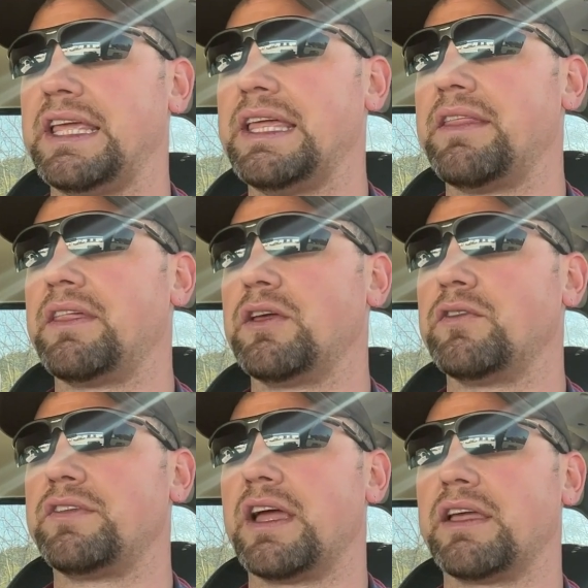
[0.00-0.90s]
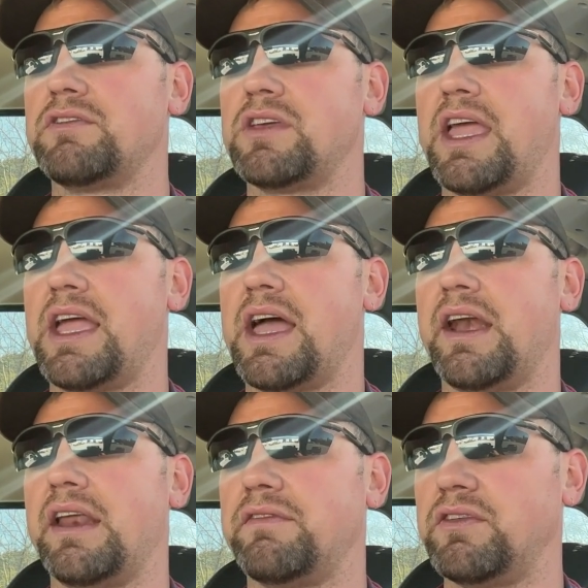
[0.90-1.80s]
get the gooseneck if you
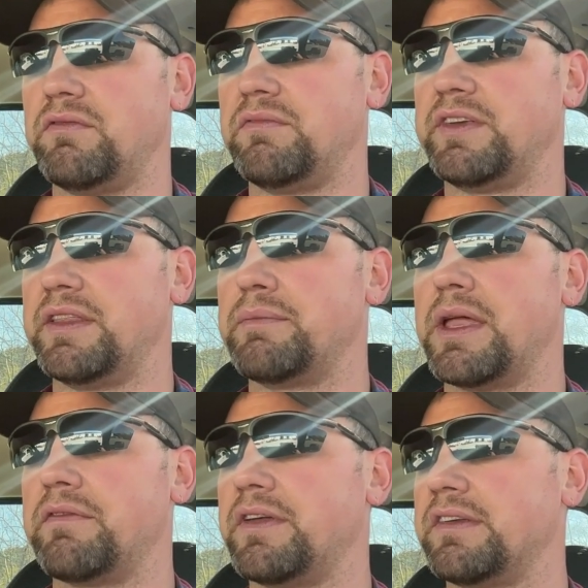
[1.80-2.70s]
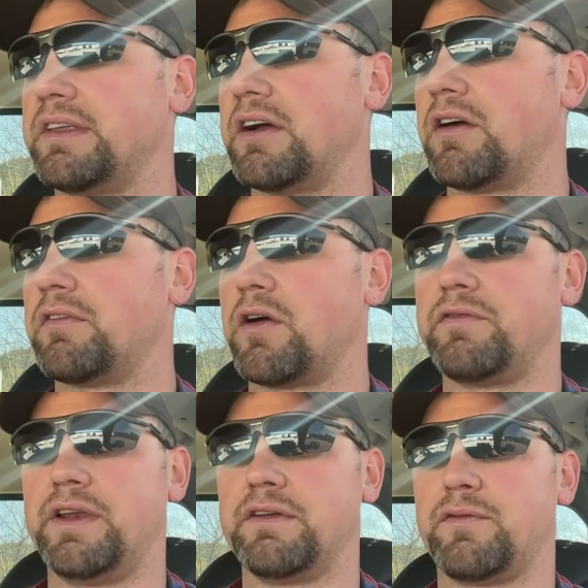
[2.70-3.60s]
can, and if you see the benefits there are
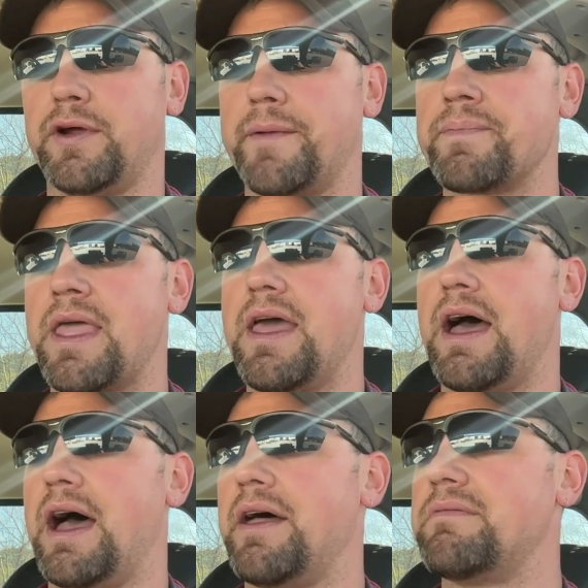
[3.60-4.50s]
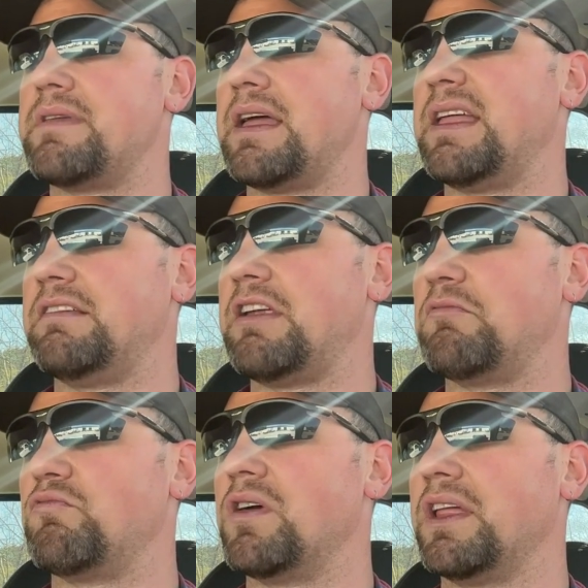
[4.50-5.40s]
fitting for you,
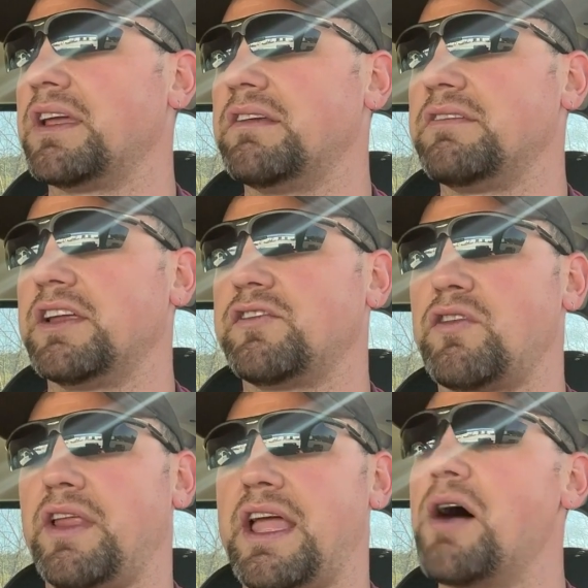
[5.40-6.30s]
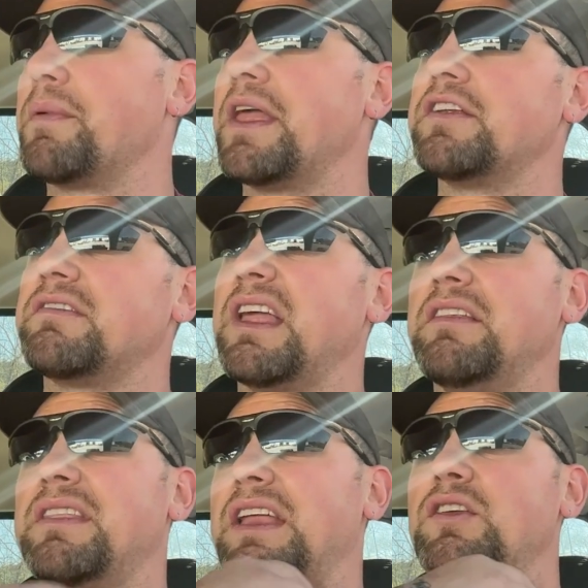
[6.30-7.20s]
it really can certainly help. And
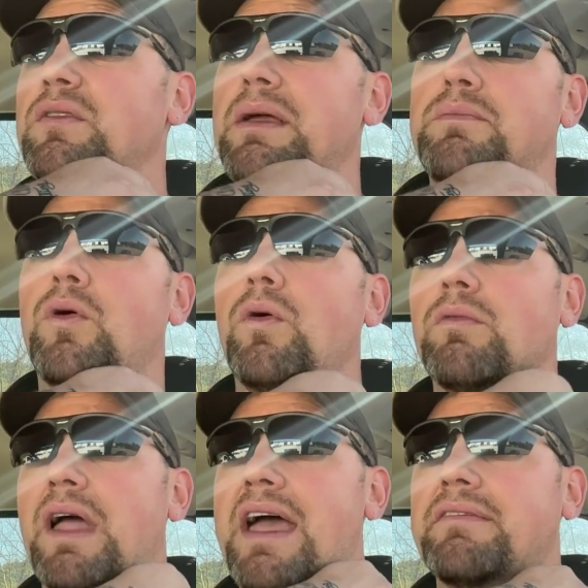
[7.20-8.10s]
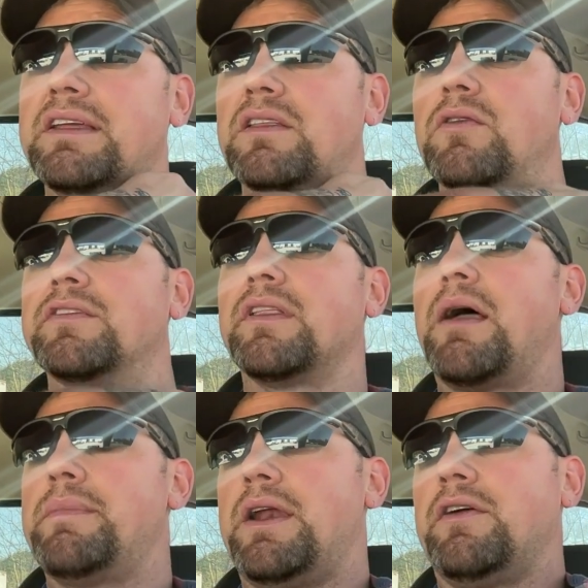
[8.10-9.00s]
they pull heavy loads a
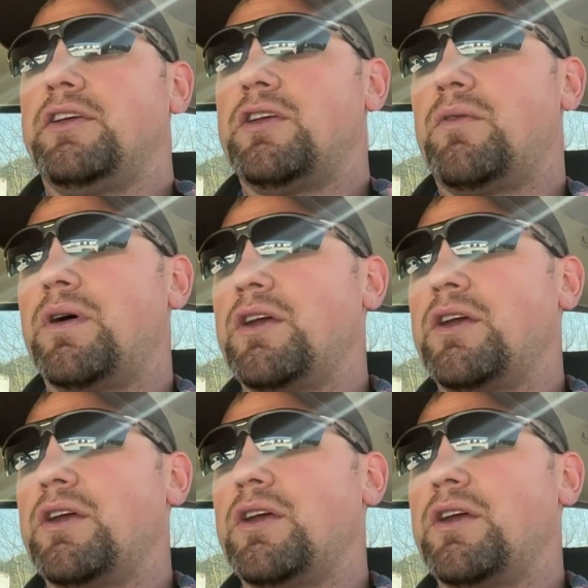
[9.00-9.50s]
lot better. You don't want